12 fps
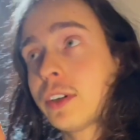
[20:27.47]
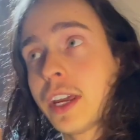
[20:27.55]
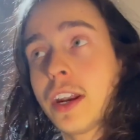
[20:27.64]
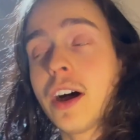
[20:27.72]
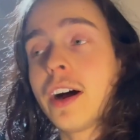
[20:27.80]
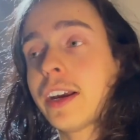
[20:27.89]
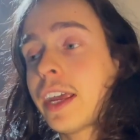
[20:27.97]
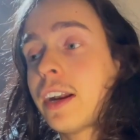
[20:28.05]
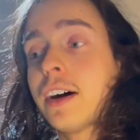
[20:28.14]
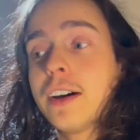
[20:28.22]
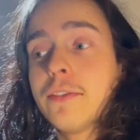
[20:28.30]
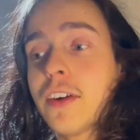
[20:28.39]

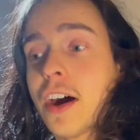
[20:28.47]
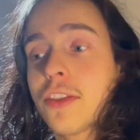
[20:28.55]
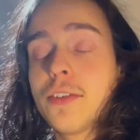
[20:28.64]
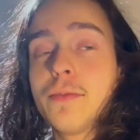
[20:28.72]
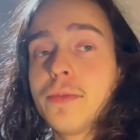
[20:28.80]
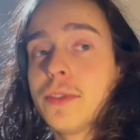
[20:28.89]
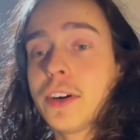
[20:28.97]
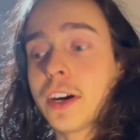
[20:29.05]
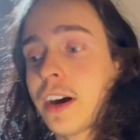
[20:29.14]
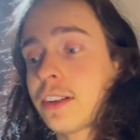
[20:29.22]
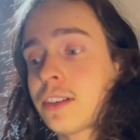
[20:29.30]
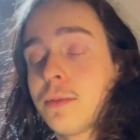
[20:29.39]
Cannot fathom the
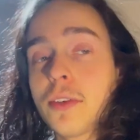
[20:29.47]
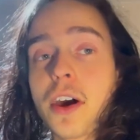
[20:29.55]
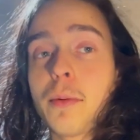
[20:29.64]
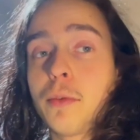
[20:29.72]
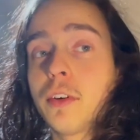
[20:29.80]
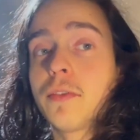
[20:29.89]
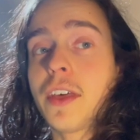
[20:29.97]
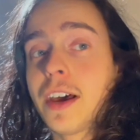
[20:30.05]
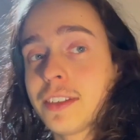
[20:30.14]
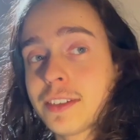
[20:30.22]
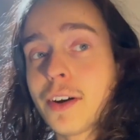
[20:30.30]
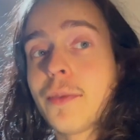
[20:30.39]
costume without more of
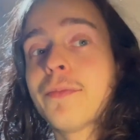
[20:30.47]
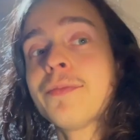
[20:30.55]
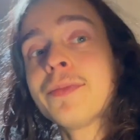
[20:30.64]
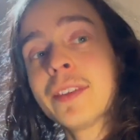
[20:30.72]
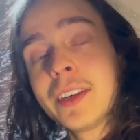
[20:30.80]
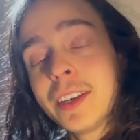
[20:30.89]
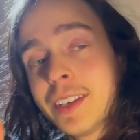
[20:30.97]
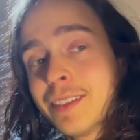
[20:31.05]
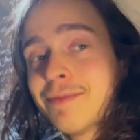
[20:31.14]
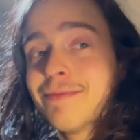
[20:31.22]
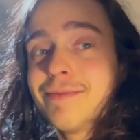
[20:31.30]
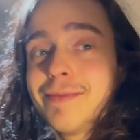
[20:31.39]
that. So
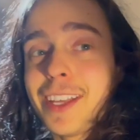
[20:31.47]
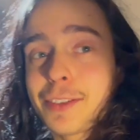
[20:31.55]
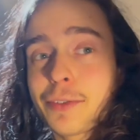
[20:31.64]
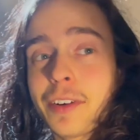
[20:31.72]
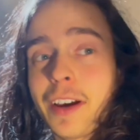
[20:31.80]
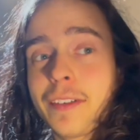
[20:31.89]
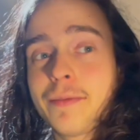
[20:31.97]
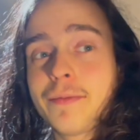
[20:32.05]
that's where we're at.